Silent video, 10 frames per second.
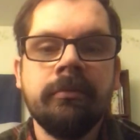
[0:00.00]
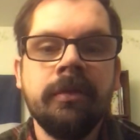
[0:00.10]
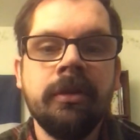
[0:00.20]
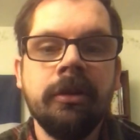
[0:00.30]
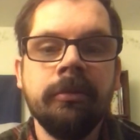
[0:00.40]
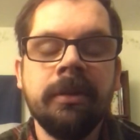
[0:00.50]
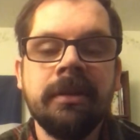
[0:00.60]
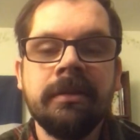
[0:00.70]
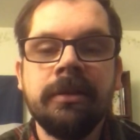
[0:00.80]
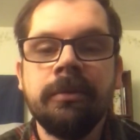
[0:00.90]

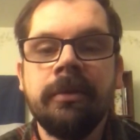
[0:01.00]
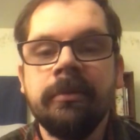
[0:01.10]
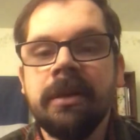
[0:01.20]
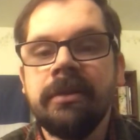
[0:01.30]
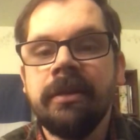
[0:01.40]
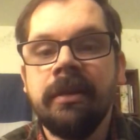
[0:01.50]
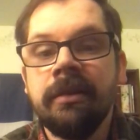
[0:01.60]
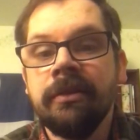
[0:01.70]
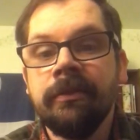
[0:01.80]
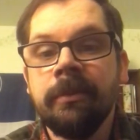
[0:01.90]
because that's where everybody's getting
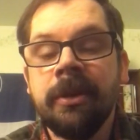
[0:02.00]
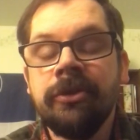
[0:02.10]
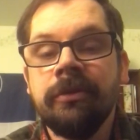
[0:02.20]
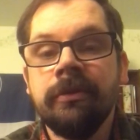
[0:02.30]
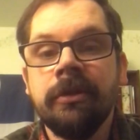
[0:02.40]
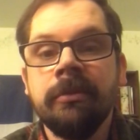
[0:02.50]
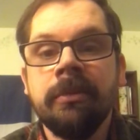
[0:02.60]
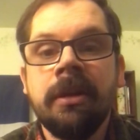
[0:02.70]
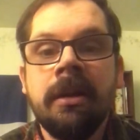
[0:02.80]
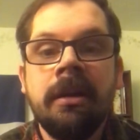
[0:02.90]
this information
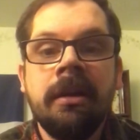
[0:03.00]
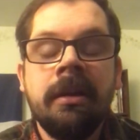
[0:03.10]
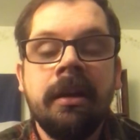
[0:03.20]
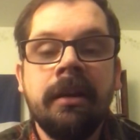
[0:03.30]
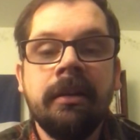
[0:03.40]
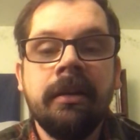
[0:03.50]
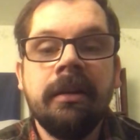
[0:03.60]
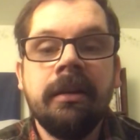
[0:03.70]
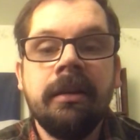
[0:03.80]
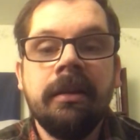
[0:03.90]
from. And
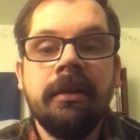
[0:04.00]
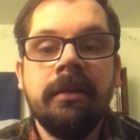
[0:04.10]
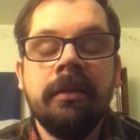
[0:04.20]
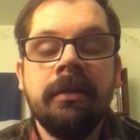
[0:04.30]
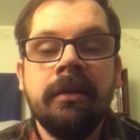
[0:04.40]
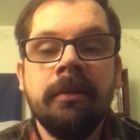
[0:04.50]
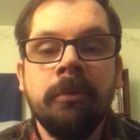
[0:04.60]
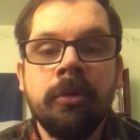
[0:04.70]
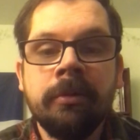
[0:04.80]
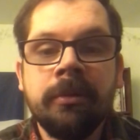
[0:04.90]
the
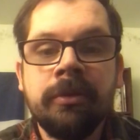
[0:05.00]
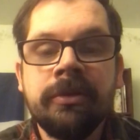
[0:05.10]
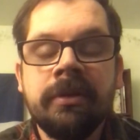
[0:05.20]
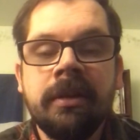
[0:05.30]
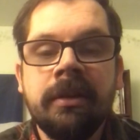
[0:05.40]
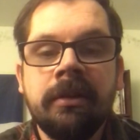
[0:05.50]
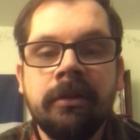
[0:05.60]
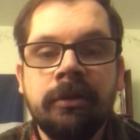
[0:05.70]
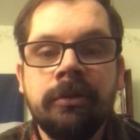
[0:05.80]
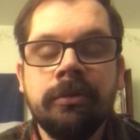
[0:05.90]
more members they
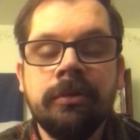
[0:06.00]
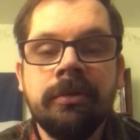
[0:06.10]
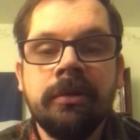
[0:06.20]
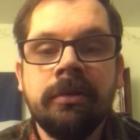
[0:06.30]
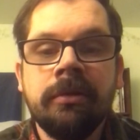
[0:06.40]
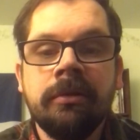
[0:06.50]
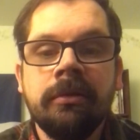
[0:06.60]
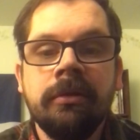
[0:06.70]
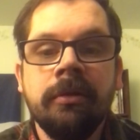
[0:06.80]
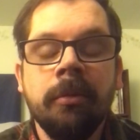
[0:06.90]
lose,
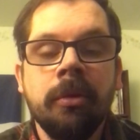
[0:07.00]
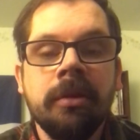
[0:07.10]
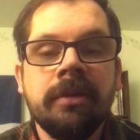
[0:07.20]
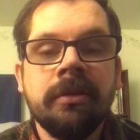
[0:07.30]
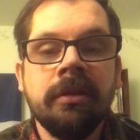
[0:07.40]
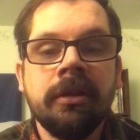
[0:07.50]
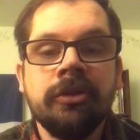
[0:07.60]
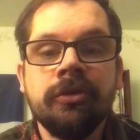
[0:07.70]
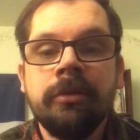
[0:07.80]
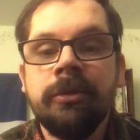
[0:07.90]
the more it's going to
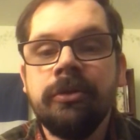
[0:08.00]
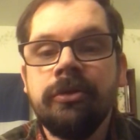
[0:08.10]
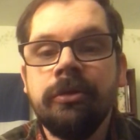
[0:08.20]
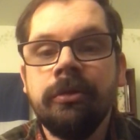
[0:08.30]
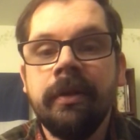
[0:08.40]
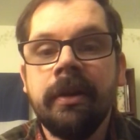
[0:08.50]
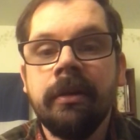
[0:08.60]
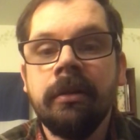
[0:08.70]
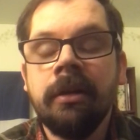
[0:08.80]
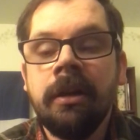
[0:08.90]
contribute to
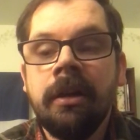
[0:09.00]
their